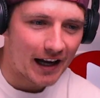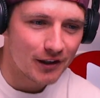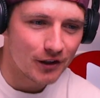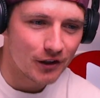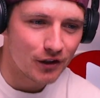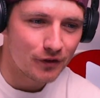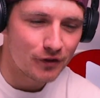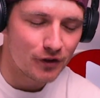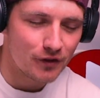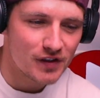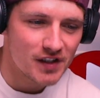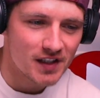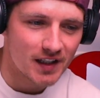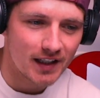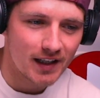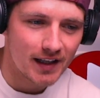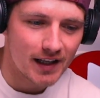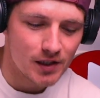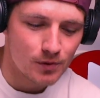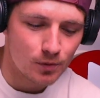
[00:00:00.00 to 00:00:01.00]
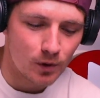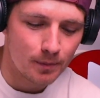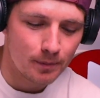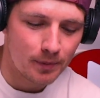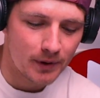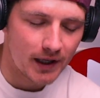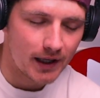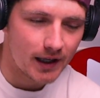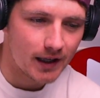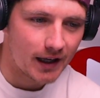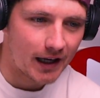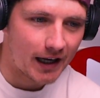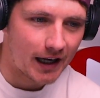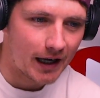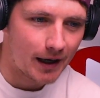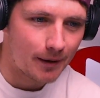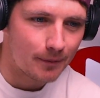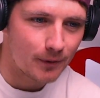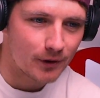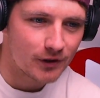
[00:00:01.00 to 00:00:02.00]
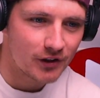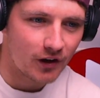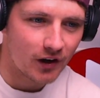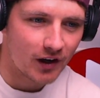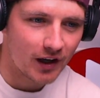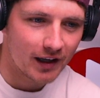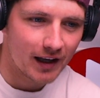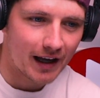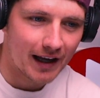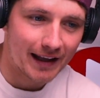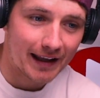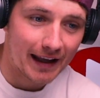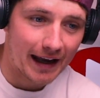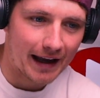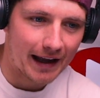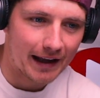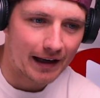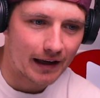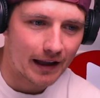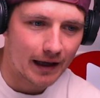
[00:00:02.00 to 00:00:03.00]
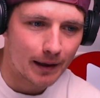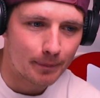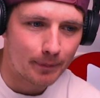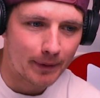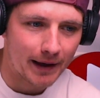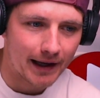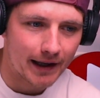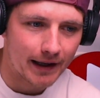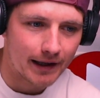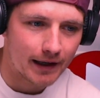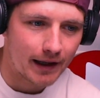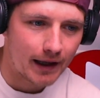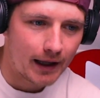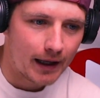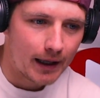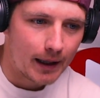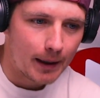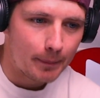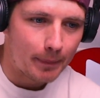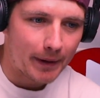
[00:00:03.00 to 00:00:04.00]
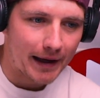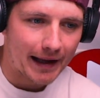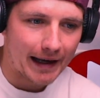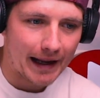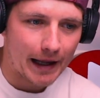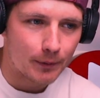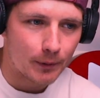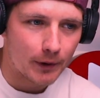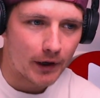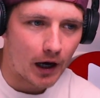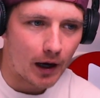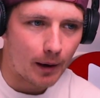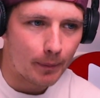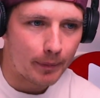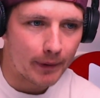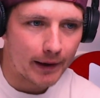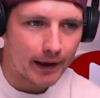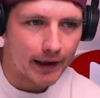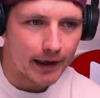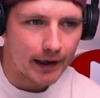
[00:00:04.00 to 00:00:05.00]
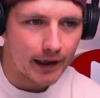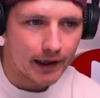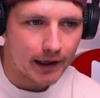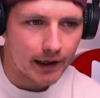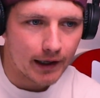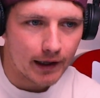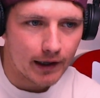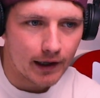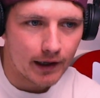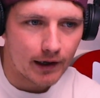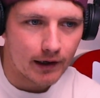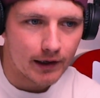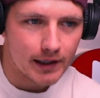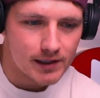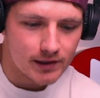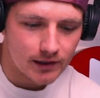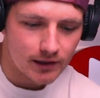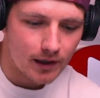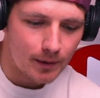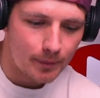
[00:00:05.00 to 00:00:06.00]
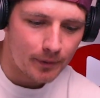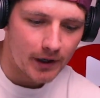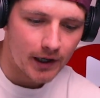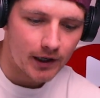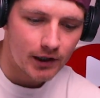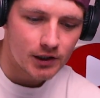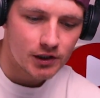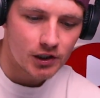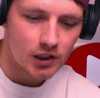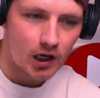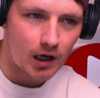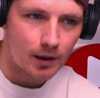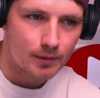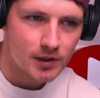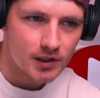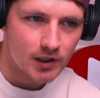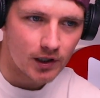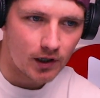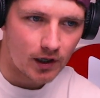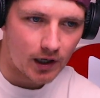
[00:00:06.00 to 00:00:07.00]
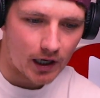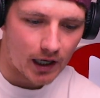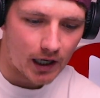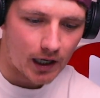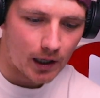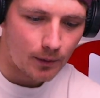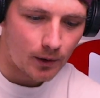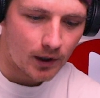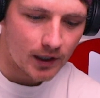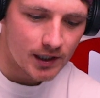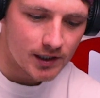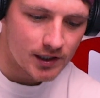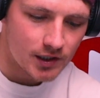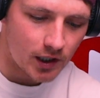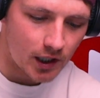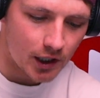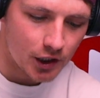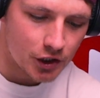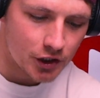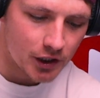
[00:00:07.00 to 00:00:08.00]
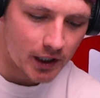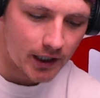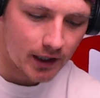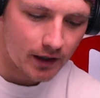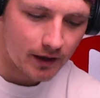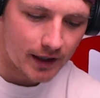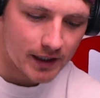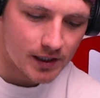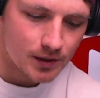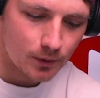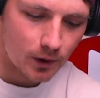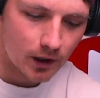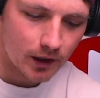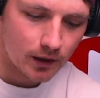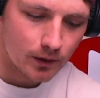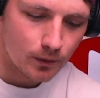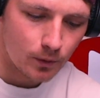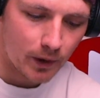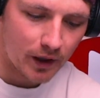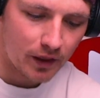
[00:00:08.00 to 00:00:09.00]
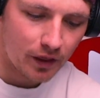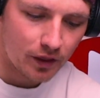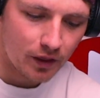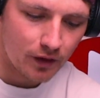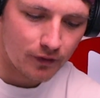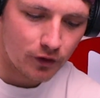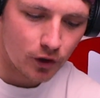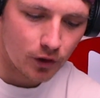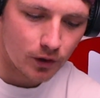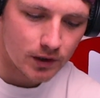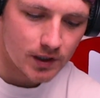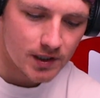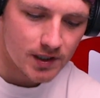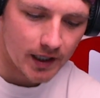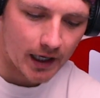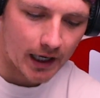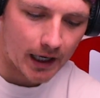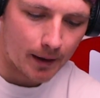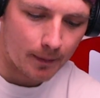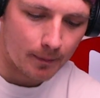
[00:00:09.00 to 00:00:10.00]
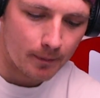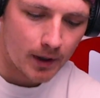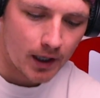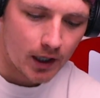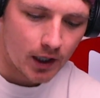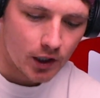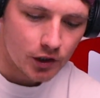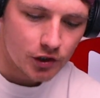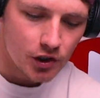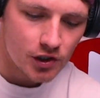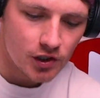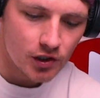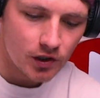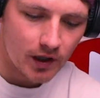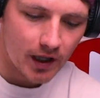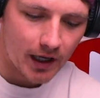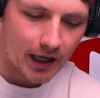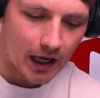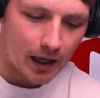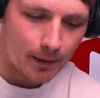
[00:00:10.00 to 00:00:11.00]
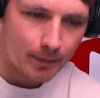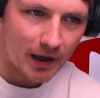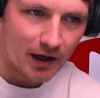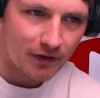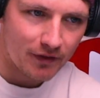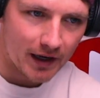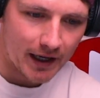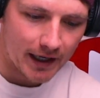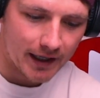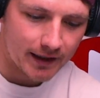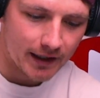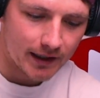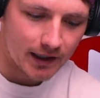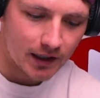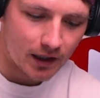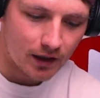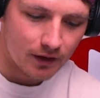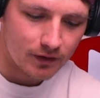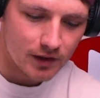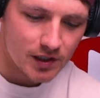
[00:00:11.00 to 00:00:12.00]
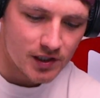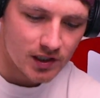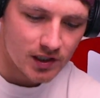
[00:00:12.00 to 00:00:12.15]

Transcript: I don't know if you've seen this one, Pete. We're talking again, like, bigging Edwin up, but, like, you know, he's doing a pretty good job. So I want to sort of share this one with the viewers, just so they get a bit of an idea of the